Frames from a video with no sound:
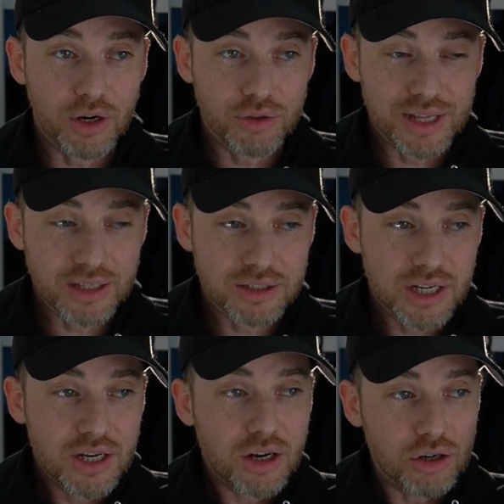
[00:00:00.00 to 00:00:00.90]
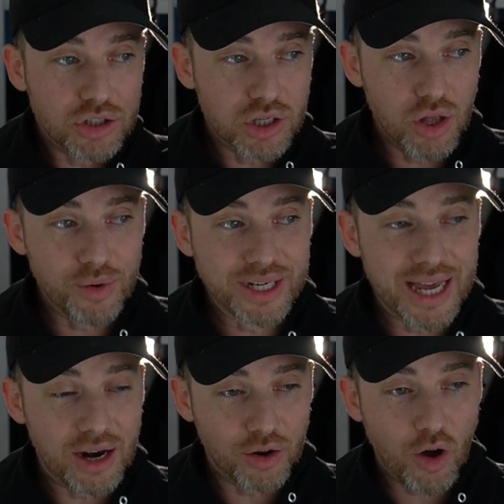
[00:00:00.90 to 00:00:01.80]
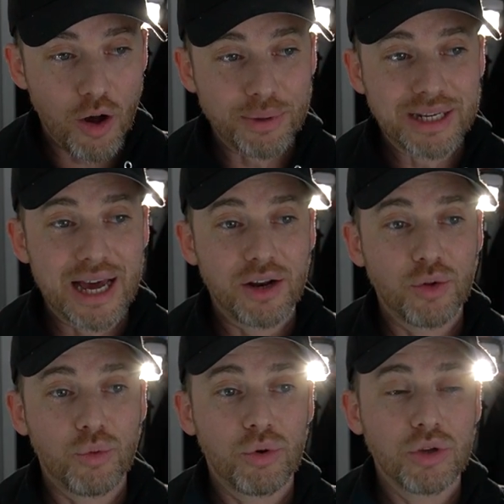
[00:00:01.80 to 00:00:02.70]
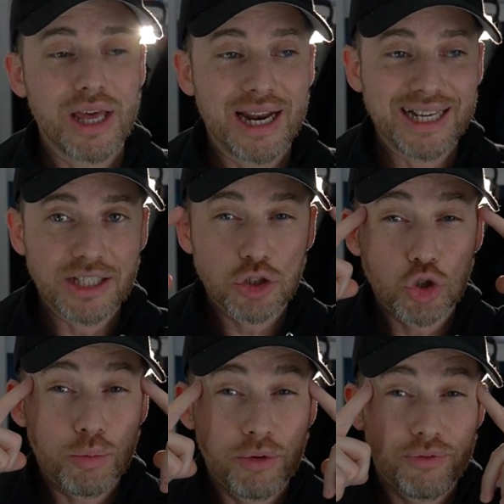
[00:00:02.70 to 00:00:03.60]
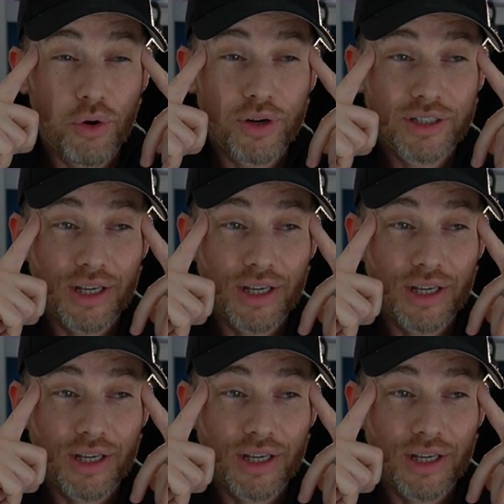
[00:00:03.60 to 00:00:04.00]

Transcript: things are slowing down and calming down in the world and I get super focused